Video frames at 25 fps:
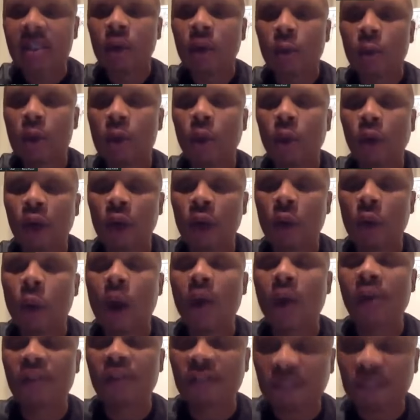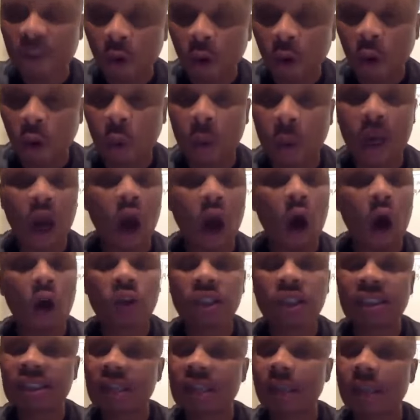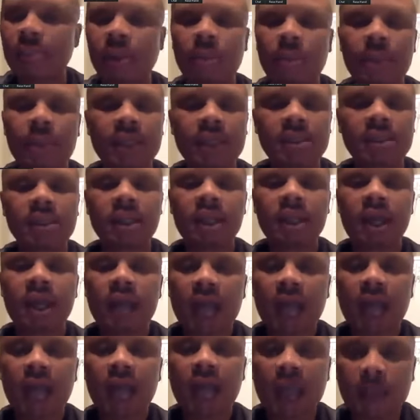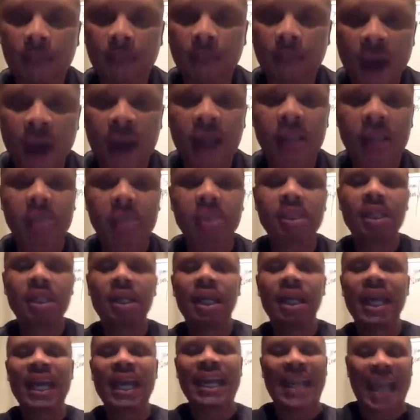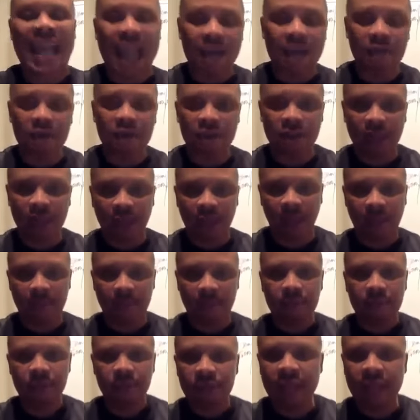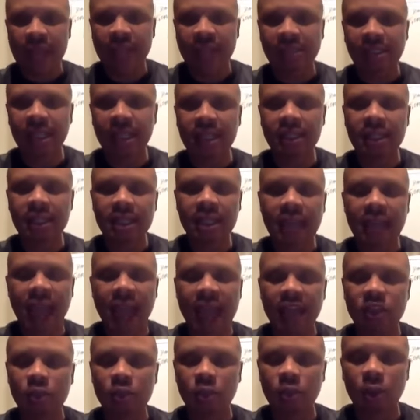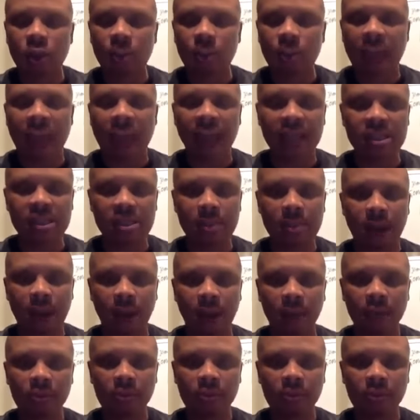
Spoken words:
we want to go out in full with all the supplements and products and everything that's in the actual packaging.